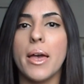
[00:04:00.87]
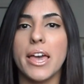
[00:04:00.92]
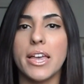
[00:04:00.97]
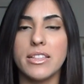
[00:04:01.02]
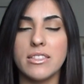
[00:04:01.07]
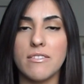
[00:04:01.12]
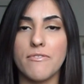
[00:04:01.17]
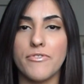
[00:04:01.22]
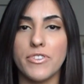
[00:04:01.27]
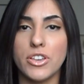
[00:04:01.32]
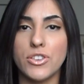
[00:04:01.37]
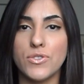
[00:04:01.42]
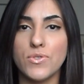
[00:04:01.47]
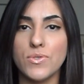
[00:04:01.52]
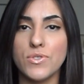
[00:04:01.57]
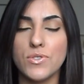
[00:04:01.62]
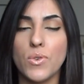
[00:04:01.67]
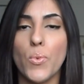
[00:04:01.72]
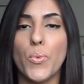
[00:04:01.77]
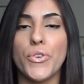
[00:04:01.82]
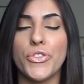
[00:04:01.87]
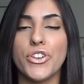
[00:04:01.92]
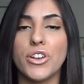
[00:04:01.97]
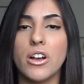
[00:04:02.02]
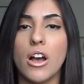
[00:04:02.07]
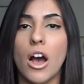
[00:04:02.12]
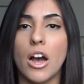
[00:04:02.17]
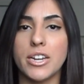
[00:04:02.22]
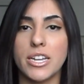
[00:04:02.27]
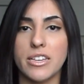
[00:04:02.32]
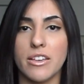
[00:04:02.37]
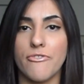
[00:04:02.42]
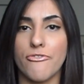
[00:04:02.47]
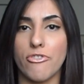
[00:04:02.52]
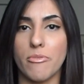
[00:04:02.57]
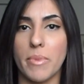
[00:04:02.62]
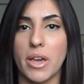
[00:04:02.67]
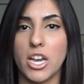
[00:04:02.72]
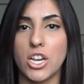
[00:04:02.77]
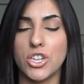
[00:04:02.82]
individuals with their contact
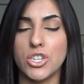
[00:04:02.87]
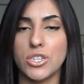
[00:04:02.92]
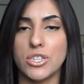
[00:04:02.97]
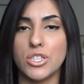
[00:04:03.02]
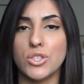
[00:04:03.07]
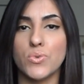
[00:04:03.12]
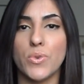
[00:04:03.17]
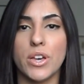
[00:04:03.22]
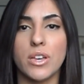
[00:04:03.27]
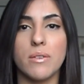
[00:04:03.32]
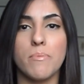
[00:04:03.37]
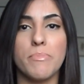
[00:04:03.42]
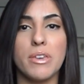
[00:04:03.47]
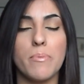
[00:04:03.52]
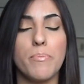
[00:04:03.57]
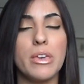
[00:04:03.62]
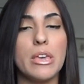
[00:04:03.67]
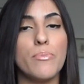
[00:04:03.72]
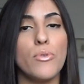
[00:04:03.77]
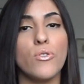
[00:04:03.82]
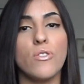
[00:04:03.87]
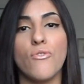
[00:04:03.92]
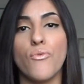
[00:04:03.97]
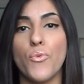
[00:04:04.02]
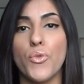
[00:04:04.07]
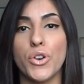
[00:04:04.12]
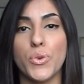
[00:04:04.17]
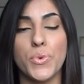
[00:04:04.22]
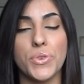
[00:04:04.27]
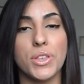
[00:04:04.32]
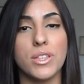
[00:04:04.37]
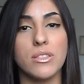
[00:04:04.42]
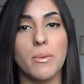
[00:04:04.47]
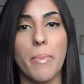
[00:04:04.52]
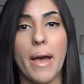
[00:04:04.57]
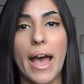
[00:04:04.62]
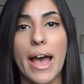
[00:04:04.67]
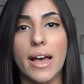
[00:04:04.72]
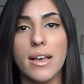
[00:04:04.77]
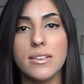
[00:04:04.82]
information. So it can be people you've worked with in the
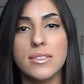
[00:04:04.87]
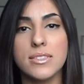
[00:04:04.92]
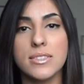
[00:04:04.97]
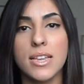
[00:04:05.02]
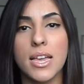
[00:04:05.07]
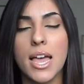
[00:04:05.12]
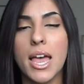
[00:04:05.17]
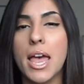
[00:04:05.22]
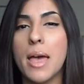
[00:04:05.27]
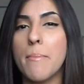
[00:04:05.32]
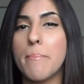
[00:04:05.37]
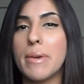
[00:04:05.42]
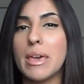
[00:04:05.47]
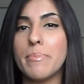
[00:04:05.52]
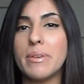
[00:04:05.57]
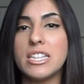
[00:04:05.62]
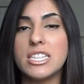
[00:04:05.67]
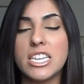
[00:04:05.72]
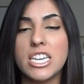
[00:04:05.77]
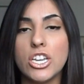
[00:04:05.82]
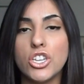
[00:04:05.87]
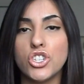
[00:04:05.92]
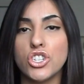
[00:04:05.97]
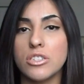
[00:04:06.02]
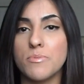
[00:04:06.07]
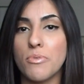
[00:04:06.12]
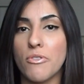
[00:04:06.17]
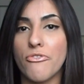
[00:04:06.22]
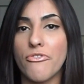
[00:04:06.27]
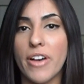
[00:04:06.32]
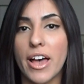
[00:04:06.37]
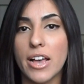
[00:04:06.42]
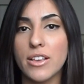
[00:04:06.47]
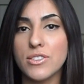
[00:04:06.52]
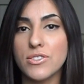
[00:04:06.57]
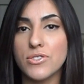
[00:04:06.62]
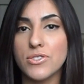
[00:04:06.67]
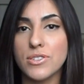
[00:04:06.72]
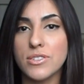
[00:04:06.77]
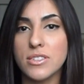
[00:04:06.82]
past, maybe teachers,
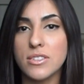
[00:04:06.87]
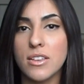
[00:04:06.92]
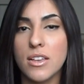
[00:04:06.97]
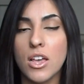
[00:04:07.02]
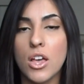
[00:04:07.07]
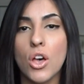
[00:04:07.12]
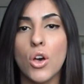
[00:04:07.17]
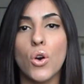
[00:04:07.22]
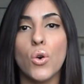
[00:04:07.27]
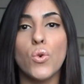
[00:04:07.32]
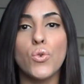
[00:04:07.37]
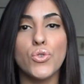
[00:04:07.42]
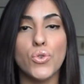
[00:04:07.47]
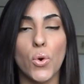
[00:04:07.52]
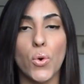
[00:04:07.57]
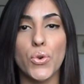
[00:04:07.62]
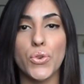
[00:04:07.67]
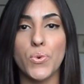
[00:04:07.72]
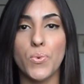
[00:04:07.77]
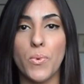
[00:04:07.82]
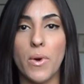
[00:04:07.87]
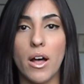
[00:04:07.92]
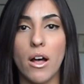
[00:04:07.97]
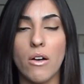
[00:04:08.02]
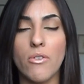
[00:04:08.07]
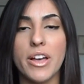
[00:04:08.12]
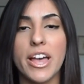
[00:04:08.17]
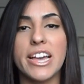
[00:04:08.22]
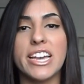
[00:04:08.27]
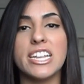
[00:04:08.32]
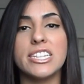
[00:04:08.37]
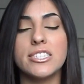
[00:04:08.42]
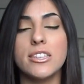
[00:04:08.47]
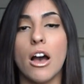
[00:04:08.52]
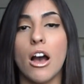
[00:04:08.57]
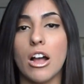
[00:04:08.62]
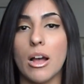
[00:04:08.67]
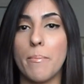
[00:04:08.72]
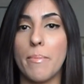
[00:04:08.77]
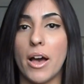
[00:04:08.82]
professors who know you well and can
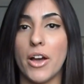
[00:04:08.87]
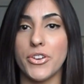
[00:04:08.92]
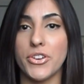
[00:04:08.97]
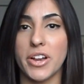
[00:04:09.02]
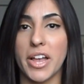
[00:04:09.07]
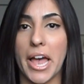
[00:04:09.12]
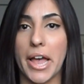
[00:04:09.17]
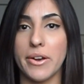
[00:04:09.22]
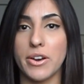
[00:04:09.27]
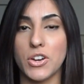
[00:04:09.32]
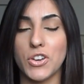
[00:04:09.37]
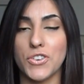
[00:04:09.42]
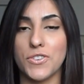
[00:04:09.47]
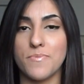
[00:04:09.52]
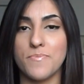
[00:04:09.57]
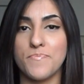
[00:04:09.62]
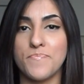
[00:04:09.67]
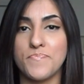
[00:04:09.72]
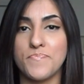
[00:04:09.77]
talk about your character.